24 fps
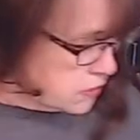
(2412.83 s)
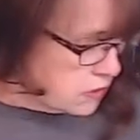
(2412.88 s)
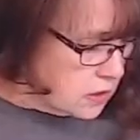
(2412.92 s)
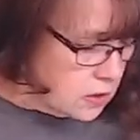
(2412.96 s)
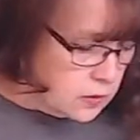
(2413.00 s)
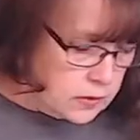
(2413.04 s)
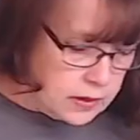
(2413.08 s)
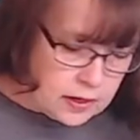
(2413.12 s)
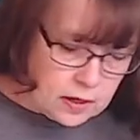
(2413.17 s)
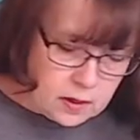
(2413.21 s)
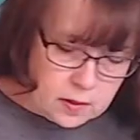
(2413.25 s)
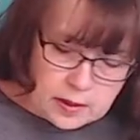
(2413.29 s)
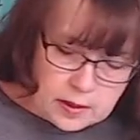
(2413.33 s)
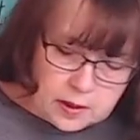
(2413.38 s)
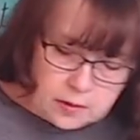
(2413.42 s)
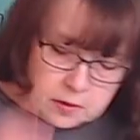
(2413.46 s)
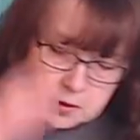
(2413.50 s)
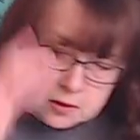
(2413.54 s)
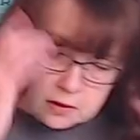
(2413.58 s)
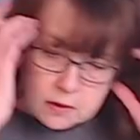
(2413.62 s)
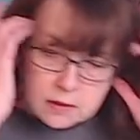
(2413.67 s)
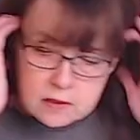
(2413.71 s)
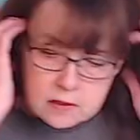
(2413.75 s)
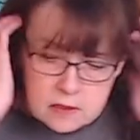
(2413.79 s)
no air
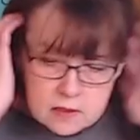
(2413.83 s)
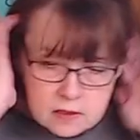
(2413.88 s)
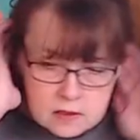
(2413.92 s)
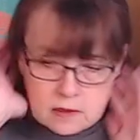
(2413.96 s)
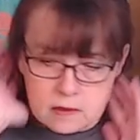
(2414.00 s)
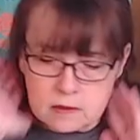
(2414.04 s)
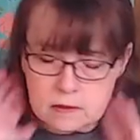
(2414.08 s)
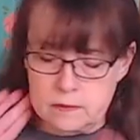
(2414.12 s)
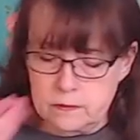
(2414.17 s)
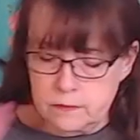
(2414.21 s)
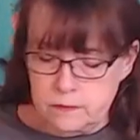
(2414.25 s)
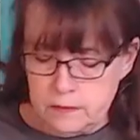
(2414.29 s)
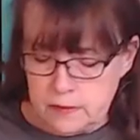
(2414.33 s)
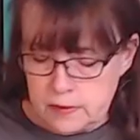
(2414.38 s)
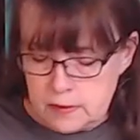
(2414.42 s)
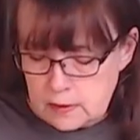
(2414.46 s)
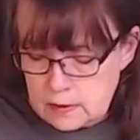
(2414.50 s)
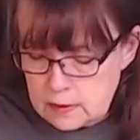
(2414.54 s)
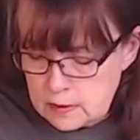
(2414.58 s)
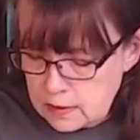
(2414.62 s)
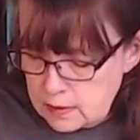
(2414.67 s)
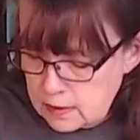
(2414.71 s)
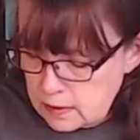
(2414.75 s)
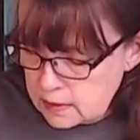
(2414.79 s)
bubbles.
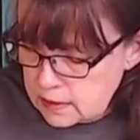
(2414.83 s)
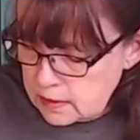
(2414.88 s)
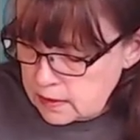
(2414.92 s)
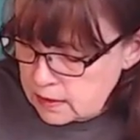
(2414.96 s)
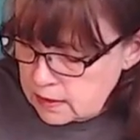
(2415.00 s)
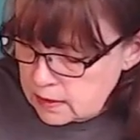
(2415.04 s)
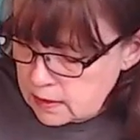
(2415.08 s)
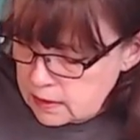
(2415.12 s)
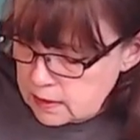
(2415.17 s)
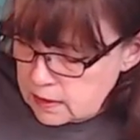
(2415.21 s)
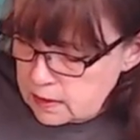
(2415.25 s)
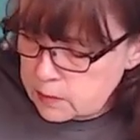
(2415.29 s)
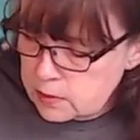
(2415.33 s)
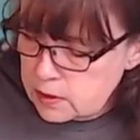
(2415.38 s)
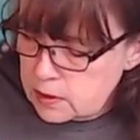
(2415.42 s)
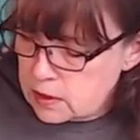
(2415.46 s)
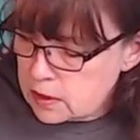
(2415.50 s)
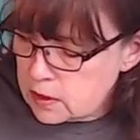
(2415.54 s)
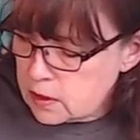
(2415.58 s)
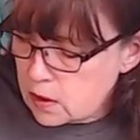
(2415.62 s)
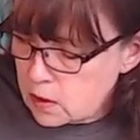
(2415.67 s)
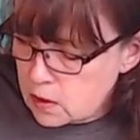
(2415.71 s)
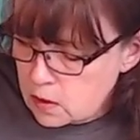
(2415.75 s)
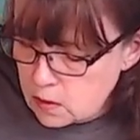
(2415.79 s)
Again, I'm going to
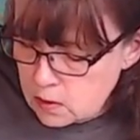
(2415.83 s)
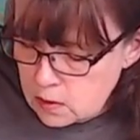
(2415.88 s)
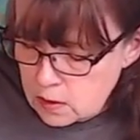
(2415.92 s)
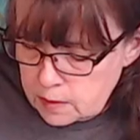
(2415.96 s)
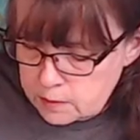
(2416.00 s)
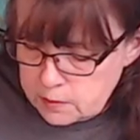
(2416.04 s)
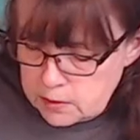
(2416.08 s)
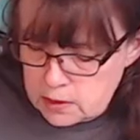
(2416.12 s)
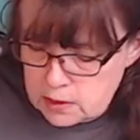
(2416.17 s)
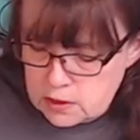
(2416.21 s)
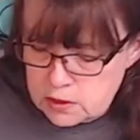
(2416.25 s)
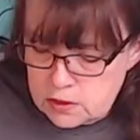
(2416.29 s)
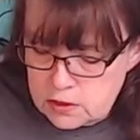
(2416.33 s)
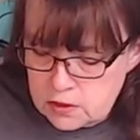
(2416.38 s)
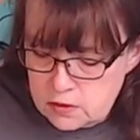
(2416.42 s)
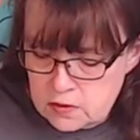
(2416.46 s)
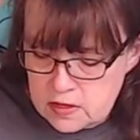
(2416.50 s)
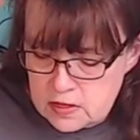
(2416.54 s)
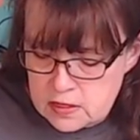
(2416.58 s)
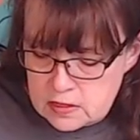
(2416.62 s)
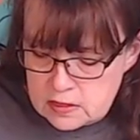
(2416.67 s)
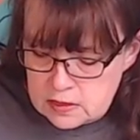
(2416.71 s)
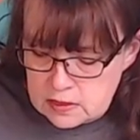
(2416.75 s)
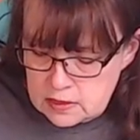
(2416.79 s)
go, I'm going to do
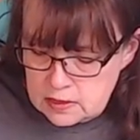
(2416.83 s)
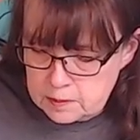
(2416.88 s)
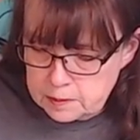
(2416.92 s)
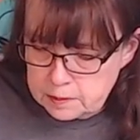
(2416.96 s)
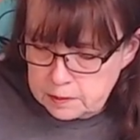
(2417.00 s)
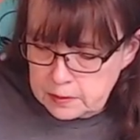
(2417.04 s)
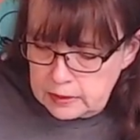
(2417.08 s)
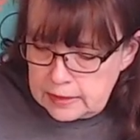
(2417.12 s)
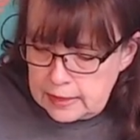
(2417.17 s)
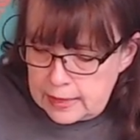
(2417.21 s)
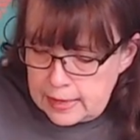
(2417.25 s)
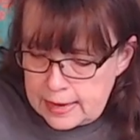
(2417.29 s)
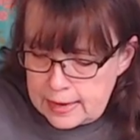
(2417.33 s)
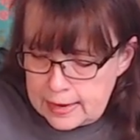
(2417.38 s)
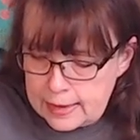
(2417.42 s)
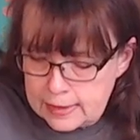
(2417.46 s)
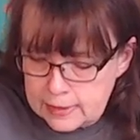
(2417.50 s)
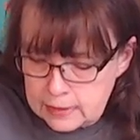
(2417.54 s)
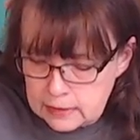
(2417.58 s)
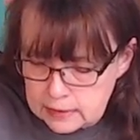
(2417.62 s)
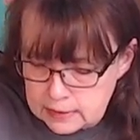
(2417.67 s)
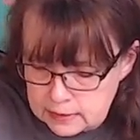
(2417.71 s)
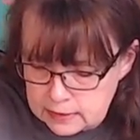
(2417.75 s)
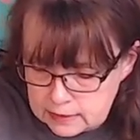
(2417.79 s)
this in
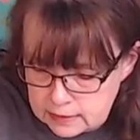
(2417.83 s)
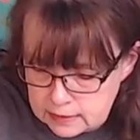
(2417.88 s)
black.